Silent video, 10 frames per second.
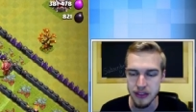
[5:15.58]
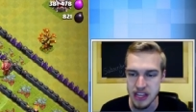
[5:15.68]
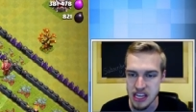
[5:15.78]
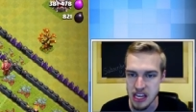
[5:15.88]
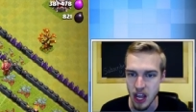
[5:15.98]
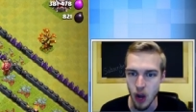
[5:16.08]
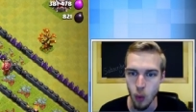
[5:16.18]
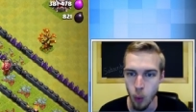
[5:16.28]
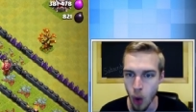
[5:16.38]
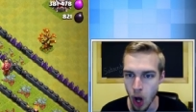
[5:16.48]
the
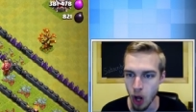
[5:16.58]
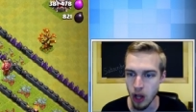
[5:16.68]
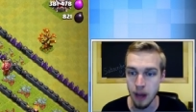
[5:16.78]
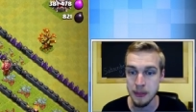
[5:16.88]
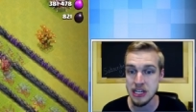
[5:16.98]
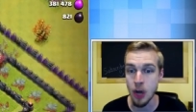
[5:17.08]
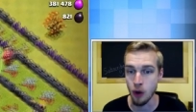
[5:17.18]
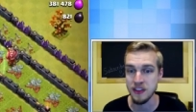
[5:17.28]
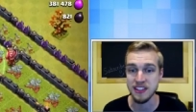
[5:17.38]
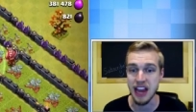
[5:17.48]
wall. I mean,
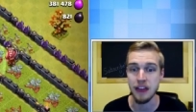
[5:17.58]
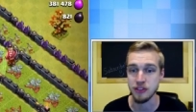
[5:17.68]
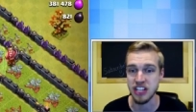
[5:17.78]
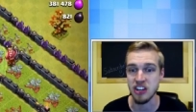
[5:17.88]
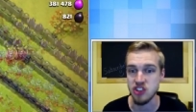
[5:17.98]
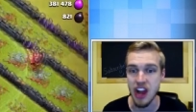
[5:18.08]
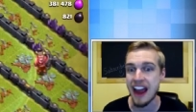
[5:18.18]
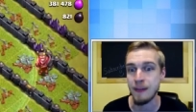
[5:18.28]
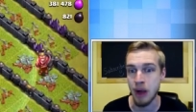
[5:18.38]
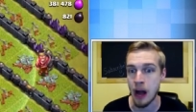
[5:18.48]
knowing this guy, there's like a
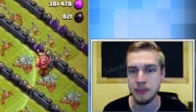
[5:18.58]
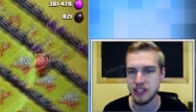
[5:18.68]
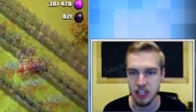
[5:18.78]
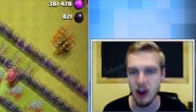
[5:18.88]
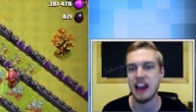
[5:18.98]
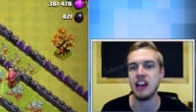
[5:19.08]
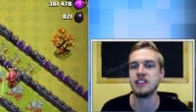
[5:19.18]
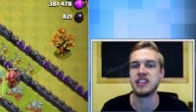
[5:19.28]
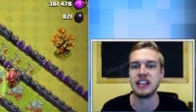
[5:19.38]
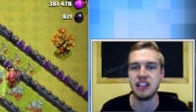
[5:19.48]
giant bomb sitting right here.
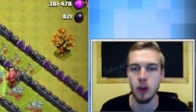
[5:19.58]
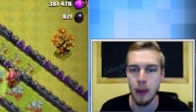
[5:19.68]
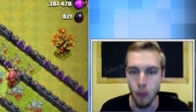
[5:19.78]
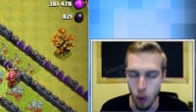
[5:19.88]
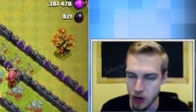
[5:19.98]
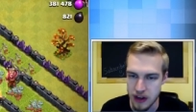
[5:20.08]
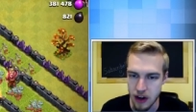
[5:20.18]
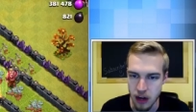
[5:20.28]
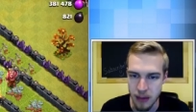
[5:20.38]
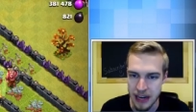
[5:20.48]
It's gonna kill my warden
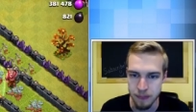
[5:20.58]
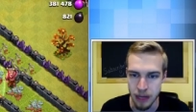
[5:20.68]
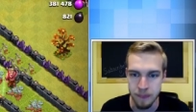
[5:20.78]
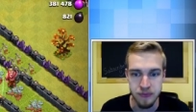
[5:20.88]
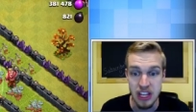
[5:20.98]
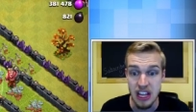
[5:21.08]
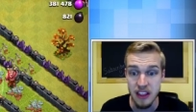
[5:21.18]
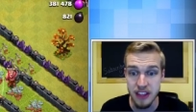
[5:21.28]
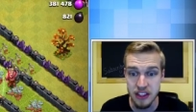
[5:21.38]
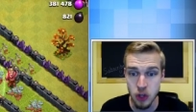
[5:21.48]
here in a minute, but
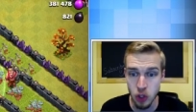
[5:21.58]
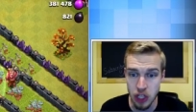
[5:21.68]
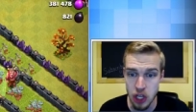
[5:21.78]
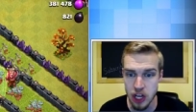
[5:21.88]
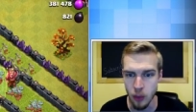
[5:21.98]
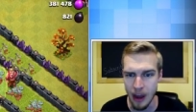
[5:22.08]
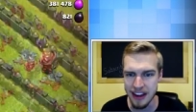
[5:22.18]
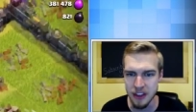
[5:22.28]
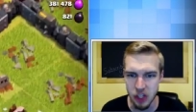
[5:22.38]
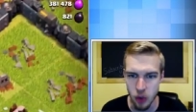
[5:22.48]
things are looking good. Why
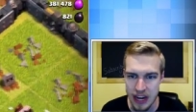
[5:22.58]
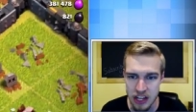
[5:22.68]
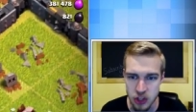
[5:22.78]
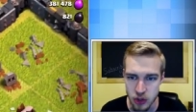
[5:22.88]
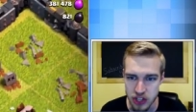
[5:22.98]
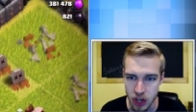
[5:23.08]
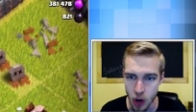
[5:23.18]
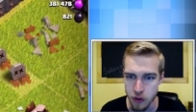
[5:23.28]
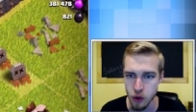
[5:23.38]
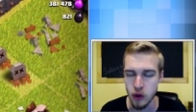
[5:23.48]
did the queen choose to
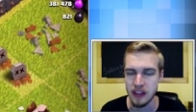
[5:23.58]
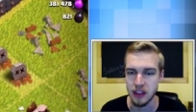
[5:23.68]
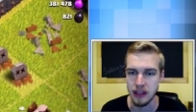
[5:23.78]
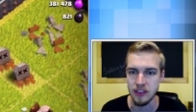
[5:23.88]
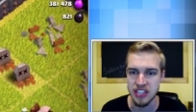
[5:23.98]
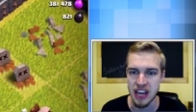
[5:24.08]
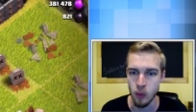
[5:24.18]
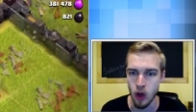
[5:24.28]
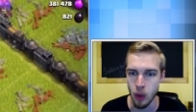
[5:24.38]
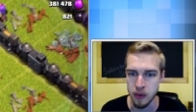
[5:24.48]
go through like the level ten
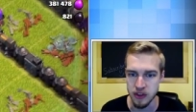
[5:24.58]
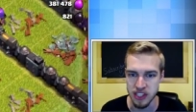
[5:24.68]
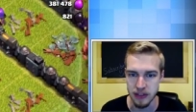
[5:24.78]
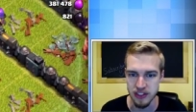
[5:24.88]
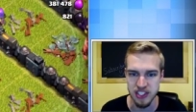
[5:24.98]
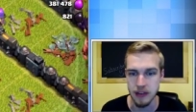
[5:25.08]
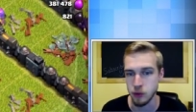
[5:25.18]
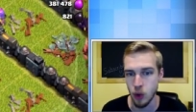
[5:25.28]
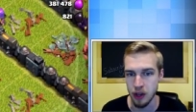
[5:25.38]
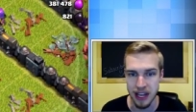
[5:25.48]
wall when there's a level
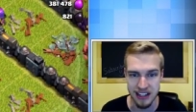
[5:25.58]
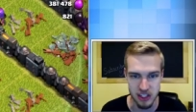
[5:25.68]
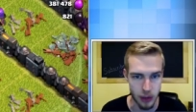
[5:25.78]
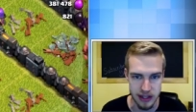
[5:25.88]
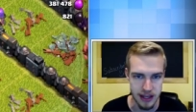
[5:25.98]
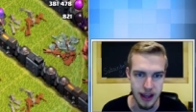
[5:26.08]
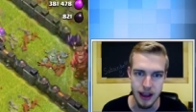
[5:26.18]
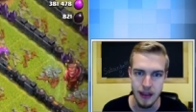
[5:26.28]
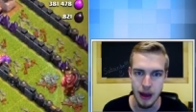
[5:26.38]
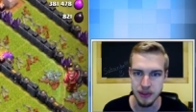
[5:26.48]
seven wall next to it?
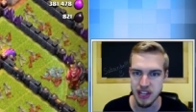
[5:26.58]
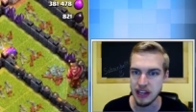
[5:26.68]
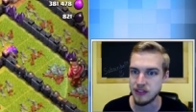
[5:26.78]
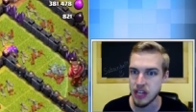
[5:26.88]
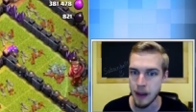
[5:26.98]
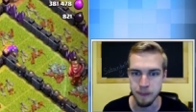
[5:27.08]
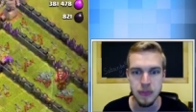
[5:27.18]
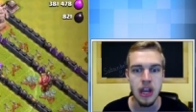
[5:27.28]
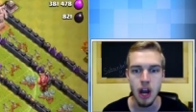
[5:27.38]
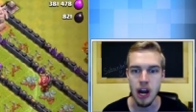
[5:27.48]
That was kind of dumb.
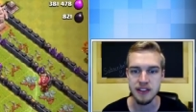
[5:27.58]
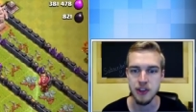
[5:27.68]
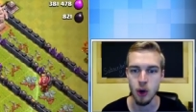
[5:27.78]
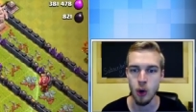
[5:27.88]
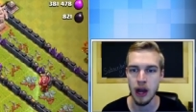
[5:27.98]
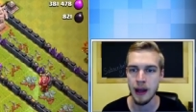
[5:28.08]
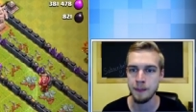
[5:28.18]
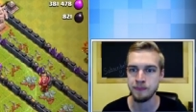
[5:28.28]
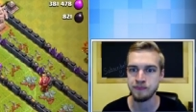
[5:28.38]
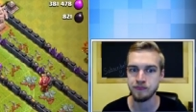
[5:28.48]
All right, so
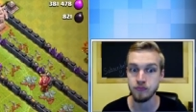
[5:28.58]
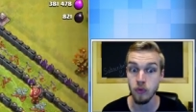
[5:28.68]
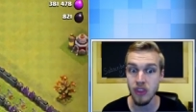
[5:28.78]
um.